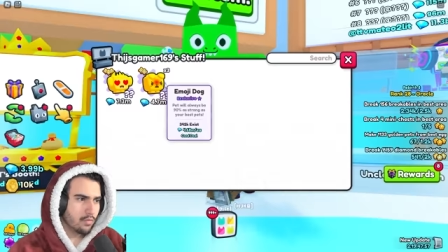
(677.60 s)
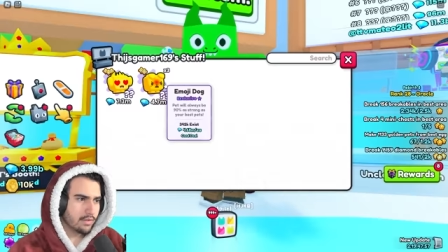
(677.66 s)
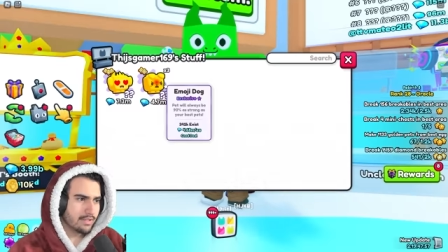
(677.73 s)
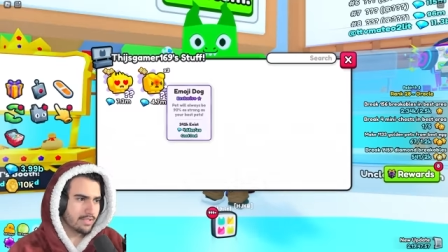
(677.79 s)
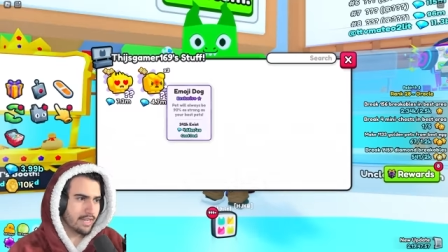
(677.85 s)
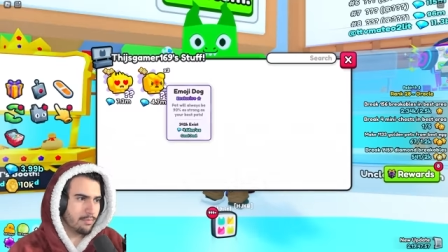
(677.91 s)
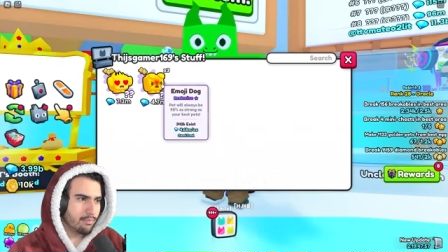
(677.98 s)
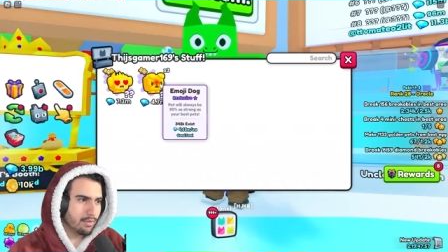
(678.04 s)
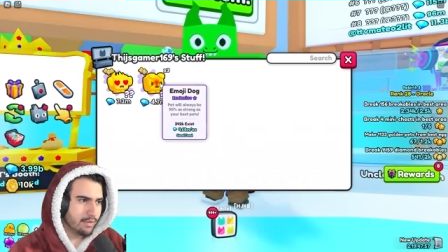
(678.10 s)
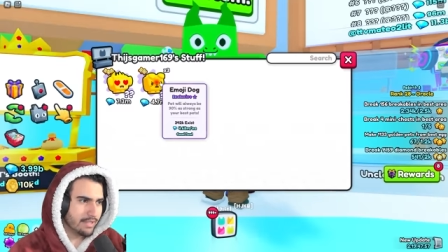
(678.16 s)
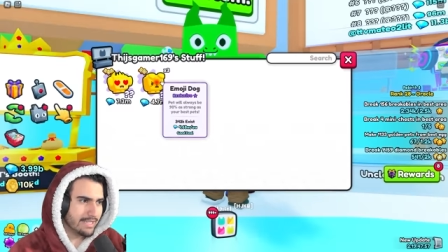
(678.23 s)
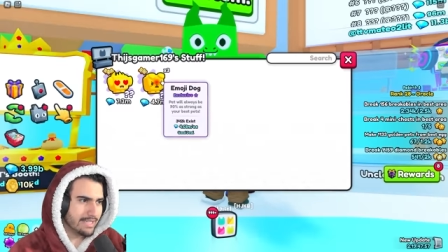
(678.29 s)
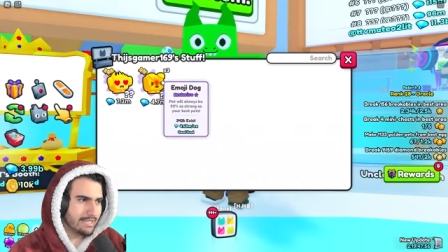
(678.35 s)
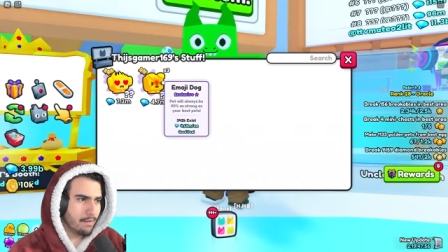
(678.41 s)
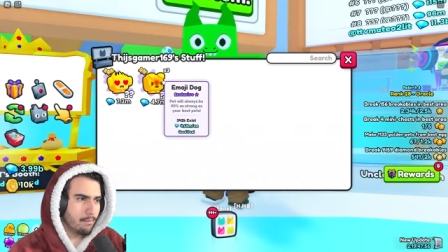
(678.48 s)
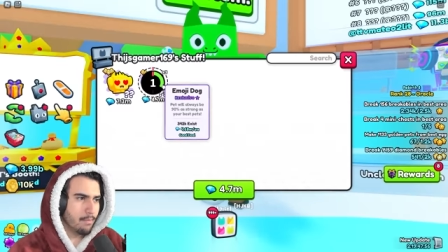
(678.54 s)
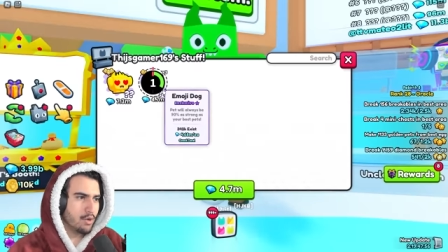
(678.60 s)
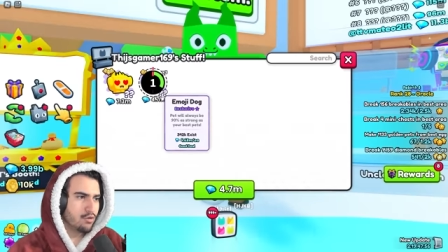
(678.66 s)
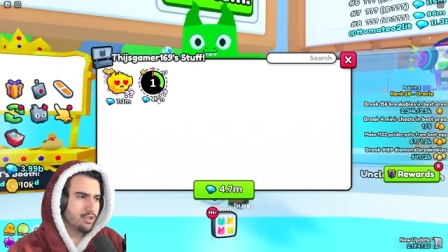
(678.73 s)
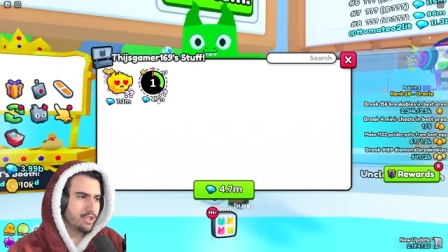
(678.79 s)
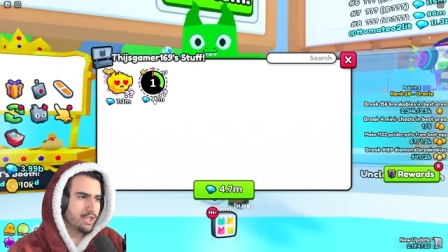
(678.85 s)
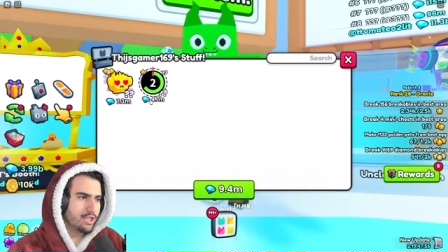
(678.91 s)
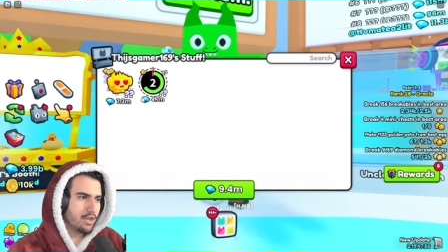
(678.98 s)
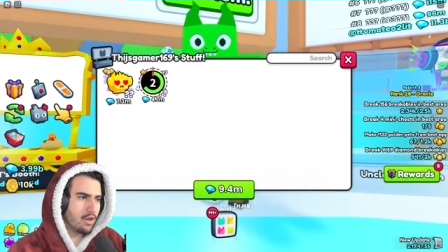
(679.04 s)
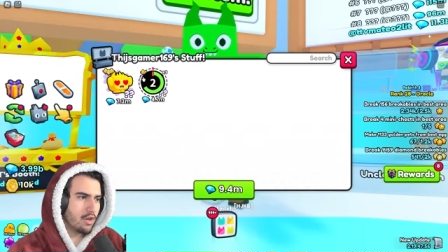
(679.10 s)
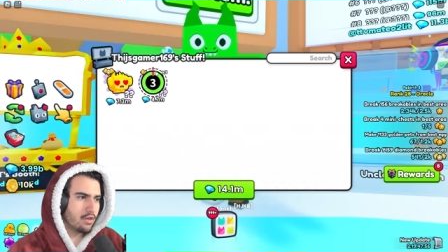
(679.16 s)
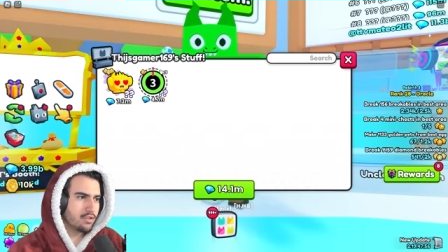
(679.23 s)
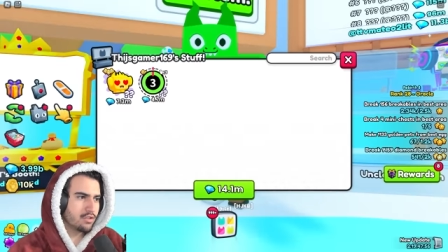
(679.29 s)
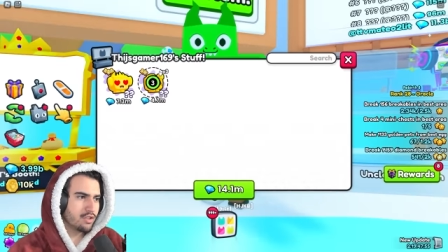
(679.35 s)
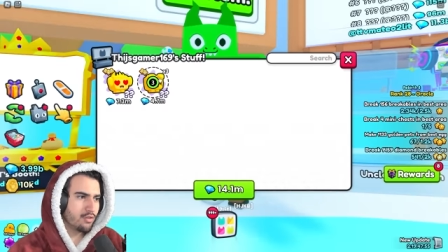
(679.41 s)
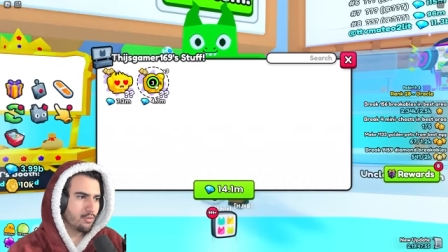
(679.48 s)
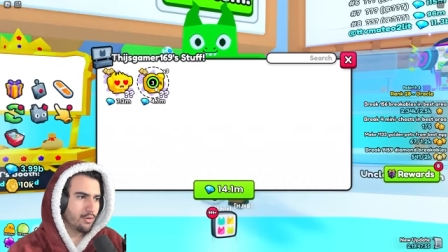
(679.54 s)
For example, these emoji
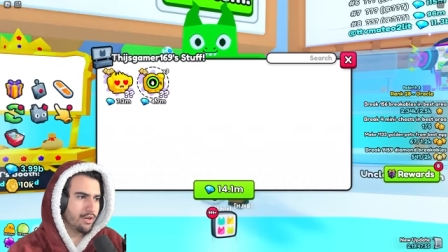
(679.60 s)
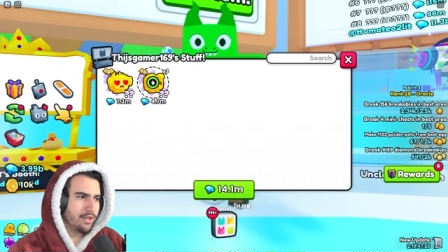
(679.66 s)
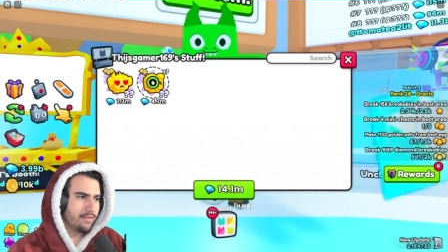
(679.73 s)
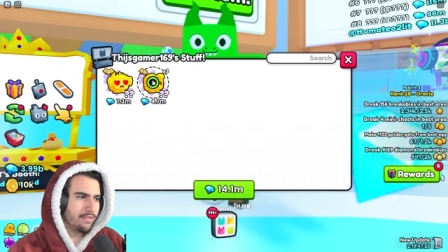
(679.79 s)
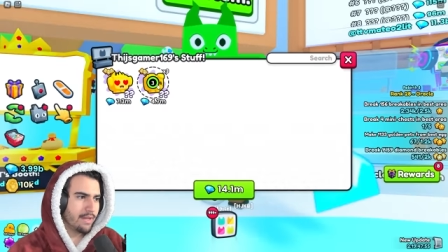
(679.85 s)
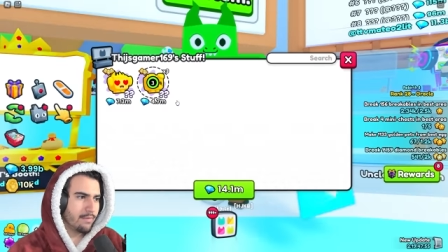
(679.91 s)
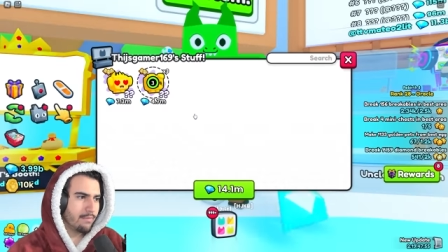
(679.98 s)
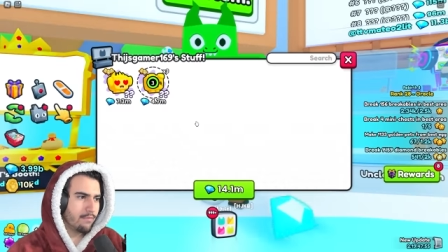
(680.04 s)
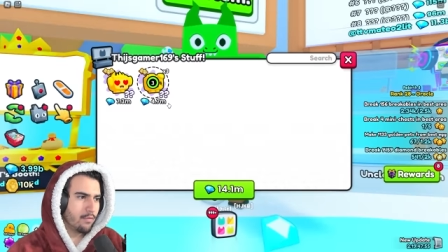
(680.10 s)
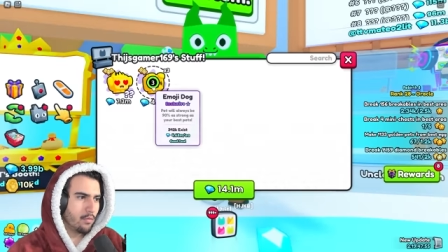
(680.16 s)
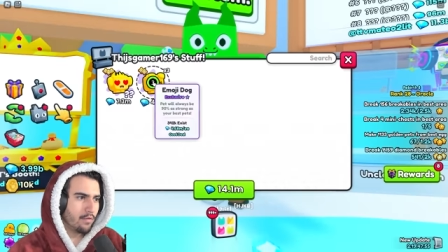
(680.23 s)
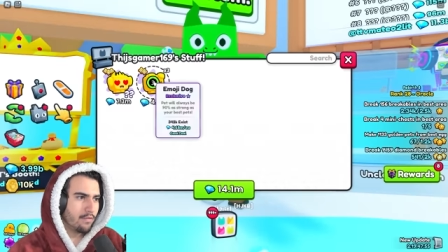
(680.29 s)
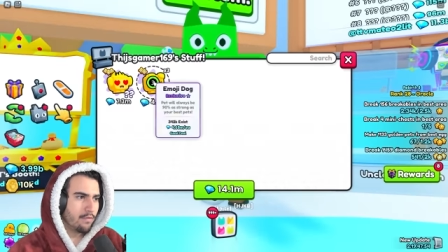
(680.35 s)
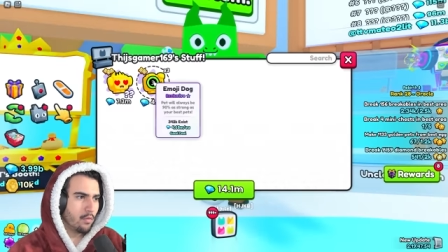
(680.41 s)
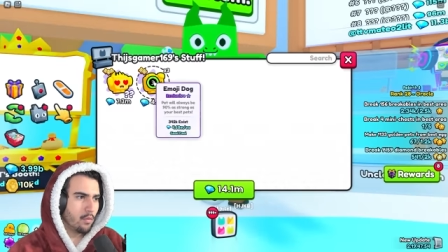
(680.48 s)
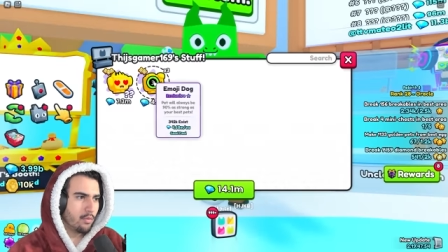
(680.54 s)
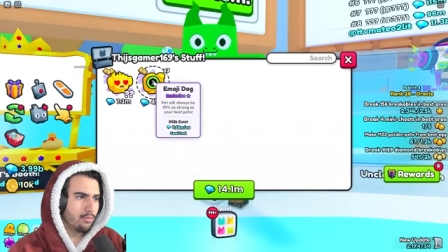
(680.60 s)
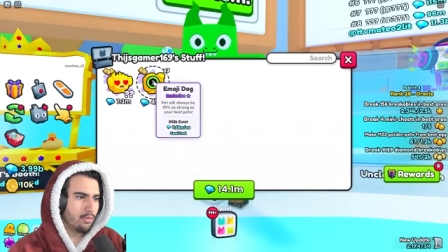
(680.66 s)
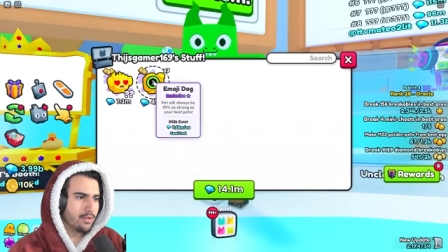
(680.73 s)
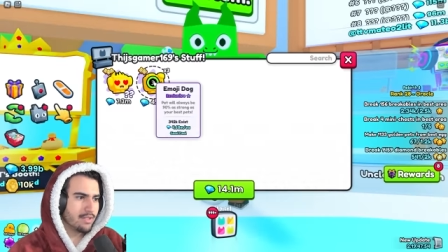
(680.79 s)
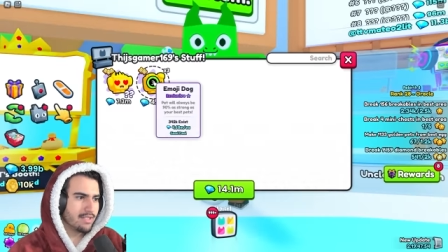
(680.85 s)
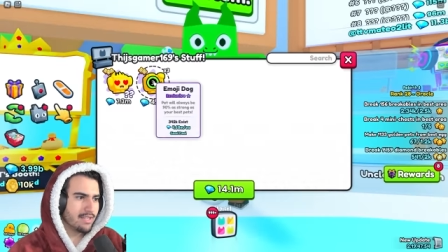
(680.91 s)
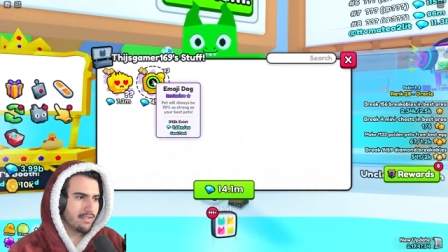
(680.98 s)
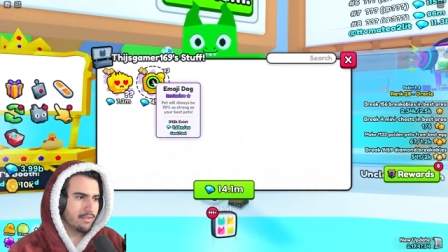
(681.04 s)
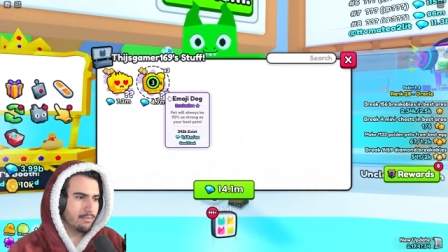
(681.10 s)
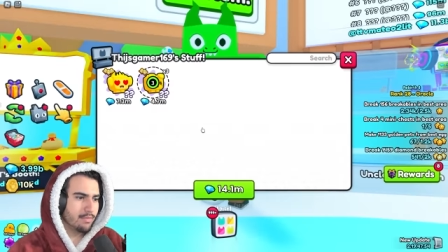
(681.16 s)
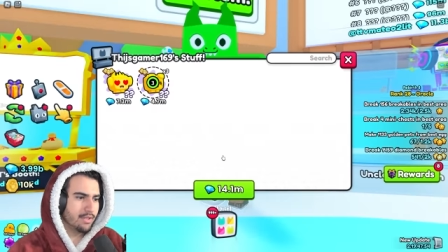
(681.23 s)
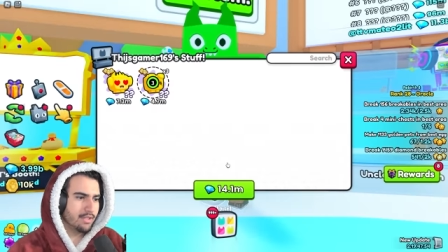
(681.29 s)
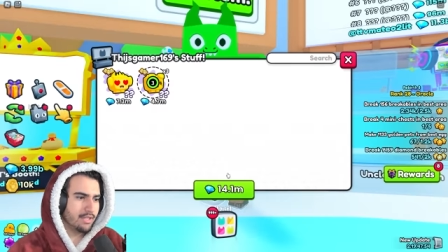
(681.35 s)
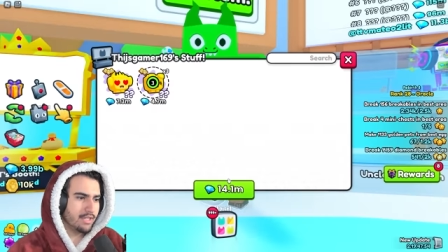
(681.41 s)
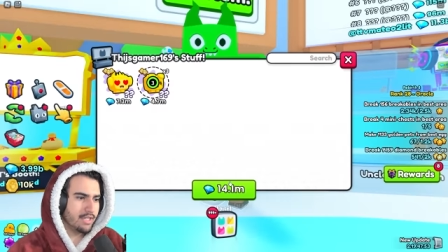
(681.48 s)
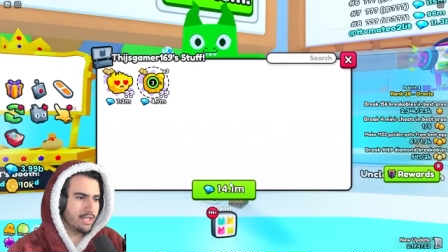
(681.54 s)
dogs, 3 of them for 4.7
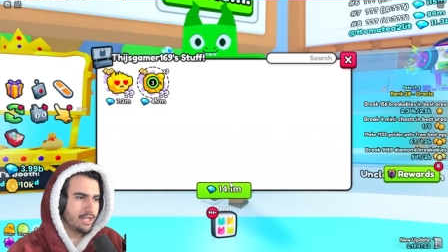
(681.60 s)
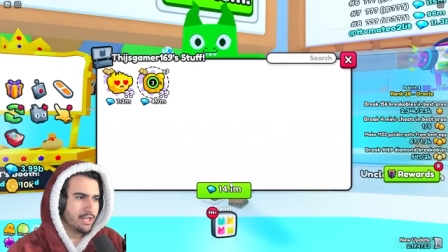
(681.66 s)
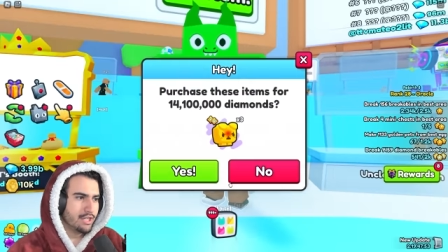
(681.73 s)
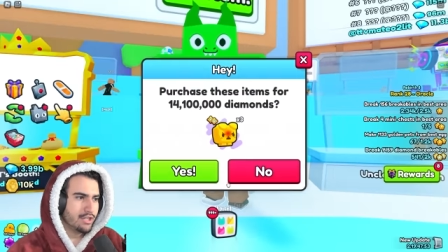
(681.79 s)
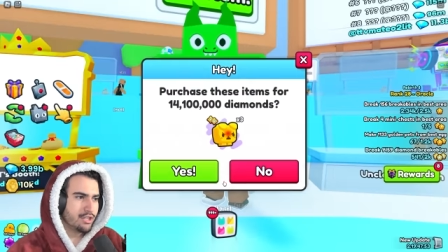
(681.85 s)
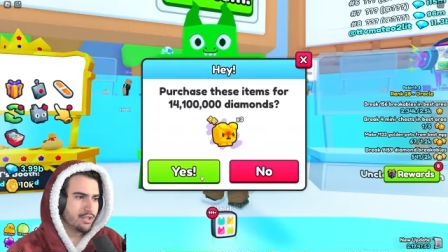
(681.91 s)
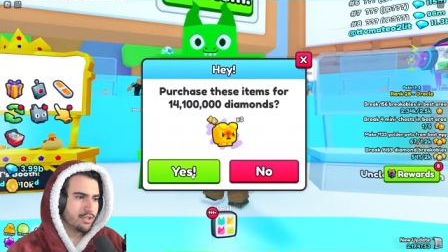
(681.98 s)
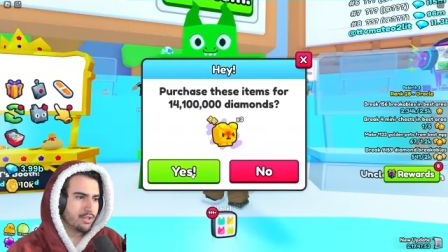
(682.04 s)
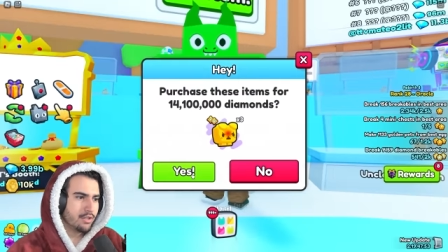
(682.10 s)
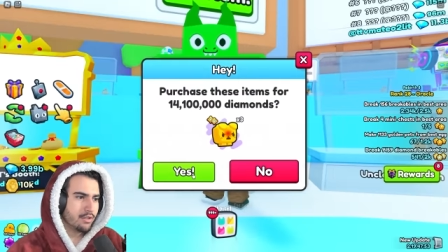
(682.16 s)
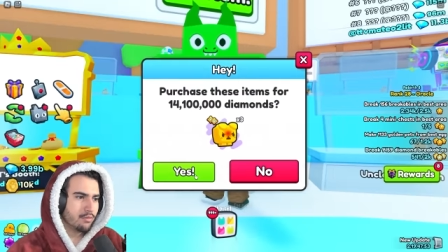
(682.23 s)
million each.